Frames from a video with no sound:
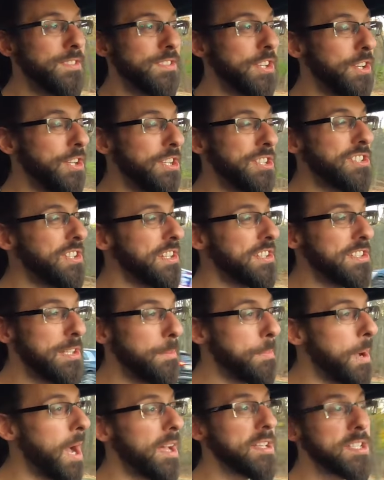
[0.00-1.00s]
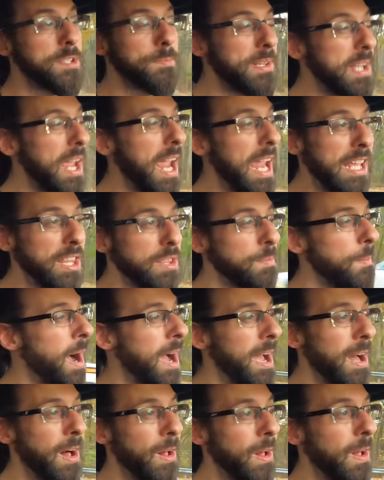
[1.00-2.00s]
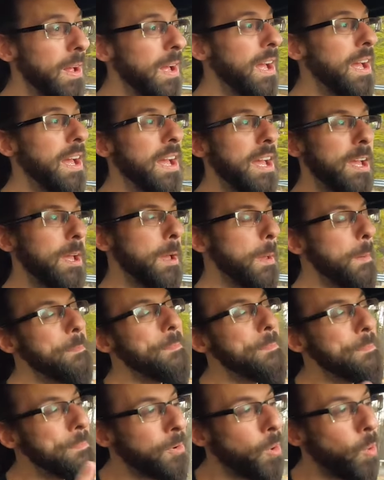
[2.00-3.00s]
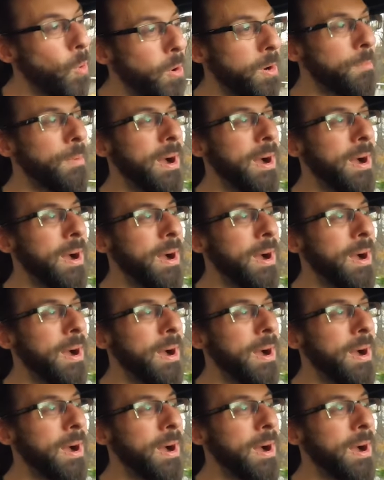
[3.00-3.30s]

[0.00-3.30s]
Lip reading: 0 to 60, possibly 1/8 mile, quarter